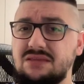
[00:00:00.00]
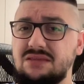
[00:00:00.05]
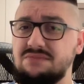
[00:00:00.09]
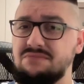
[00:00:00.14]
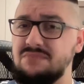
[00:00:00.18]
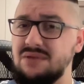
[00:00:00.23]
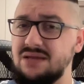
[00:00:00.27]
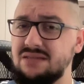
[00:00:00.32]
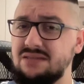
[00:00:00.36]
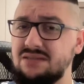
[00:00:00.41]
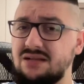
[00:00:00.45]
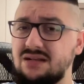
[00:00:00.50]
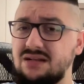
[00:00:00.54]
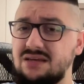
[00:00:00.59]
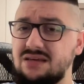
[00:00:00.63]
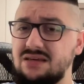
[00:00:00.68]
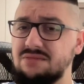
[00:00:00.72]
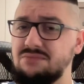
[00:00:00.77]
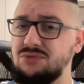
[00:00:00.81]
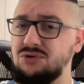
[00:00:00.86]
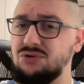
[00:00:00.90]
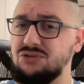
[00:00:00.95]

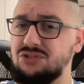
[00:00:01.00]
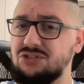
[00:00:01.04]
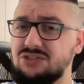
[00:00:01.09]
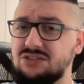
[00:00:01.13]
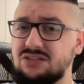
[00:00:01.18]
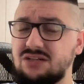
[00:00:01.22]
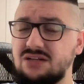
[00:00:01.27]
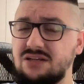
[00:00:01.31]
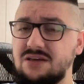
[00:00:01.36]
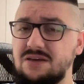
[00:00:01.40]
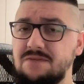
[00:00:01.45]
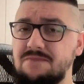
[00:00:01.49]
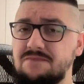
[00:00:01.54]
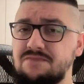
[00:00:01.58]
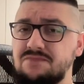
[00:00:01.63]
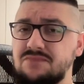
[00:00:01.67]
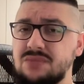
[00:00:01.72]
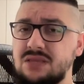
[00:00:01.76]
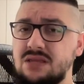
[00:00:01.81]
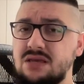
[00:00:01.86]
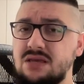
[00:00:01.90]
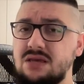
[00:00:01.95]
Mentally, emotionally.
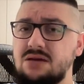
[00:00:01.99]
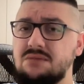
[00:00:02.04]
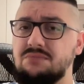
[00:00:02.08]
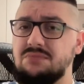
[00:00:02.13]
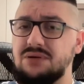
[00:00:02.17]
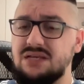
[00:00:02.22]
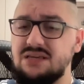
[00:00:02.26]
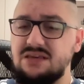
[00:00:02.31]
But